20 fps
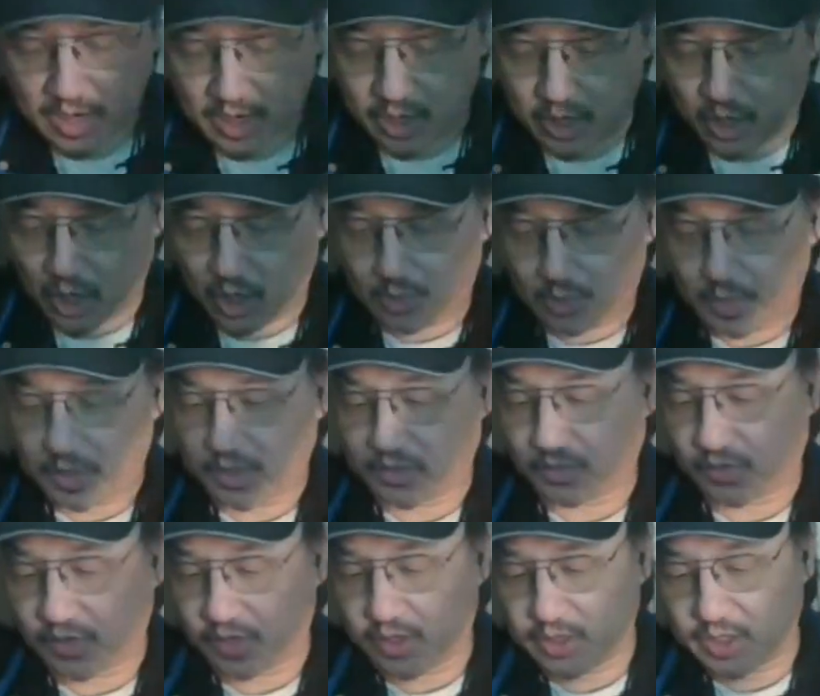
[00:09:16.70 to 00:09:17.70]
Gerber's
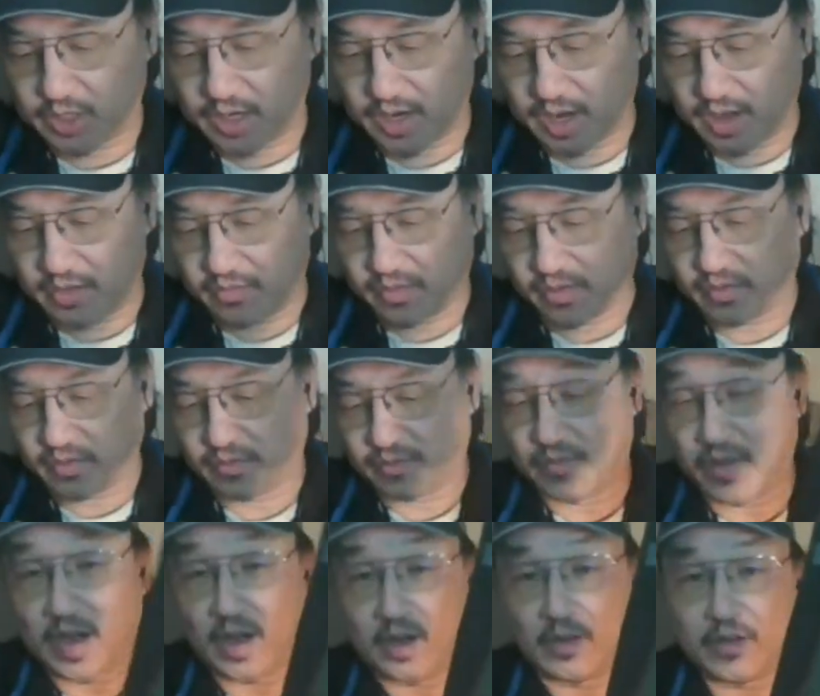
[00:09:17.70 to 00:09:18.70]
version of a
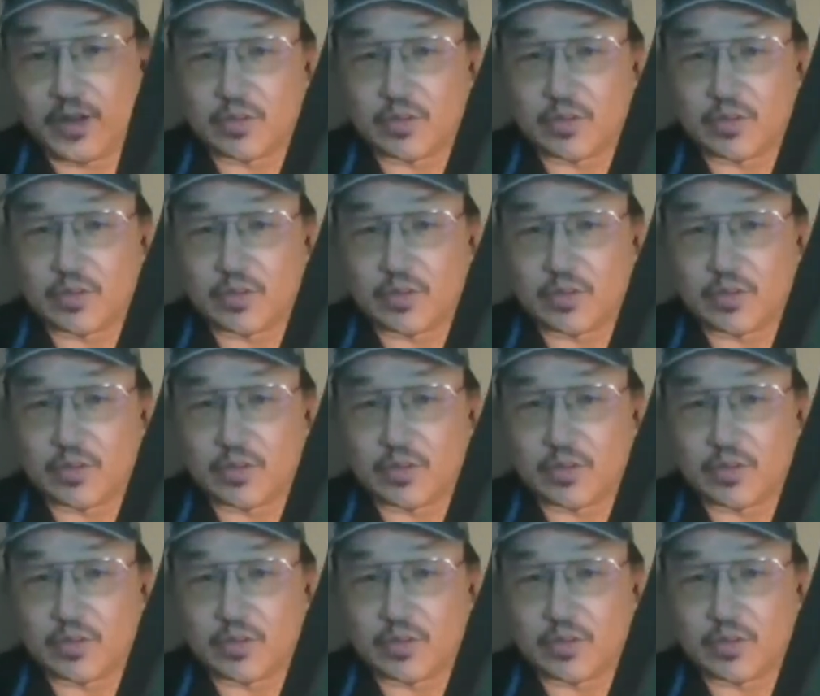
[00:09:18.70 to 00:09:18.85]
very